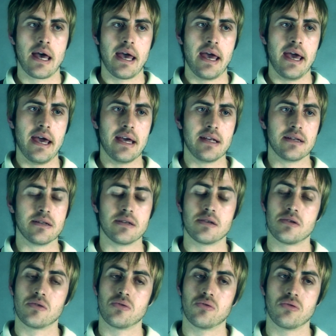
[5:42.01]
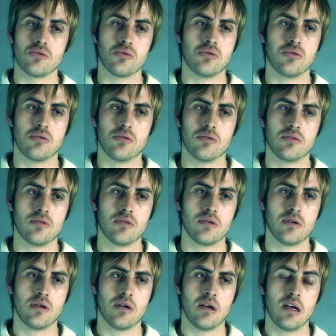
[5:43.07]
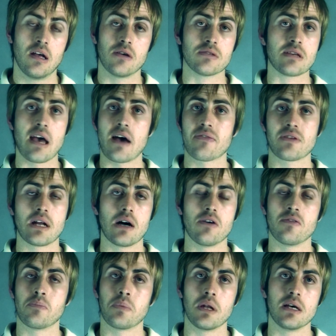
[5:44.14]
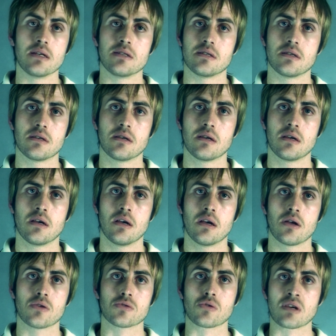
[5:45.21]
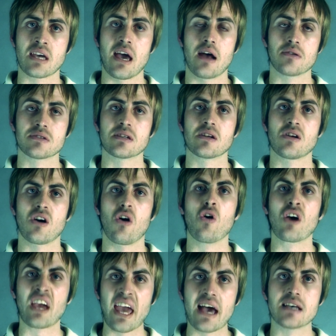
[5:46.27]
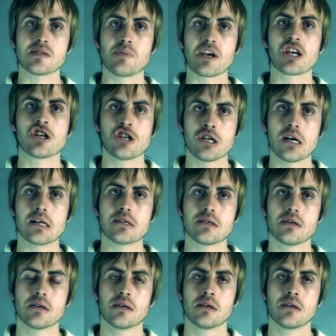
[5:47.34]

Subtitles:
And whew, it was half an hour of bliss. It was an orgasmic shit.